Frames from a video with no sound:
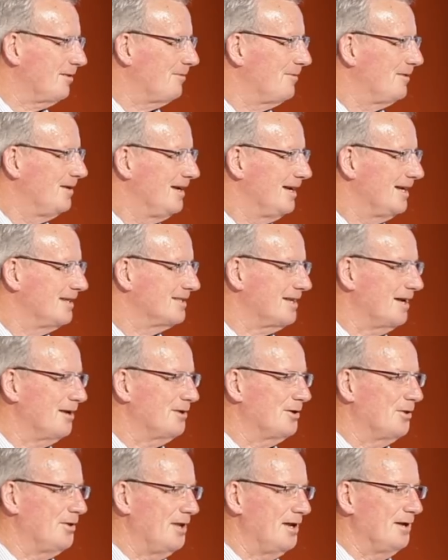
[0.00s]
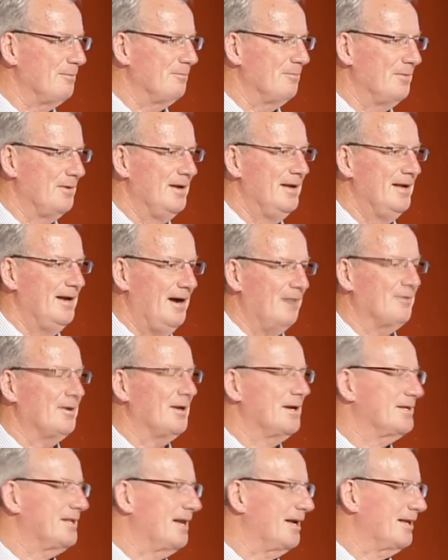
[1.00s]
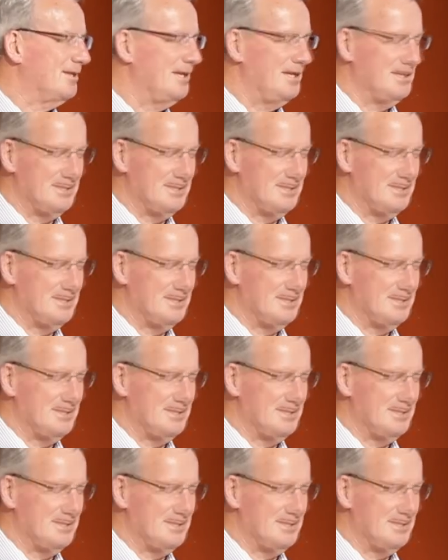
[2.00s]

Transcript: Uh, he started to think, I've got to take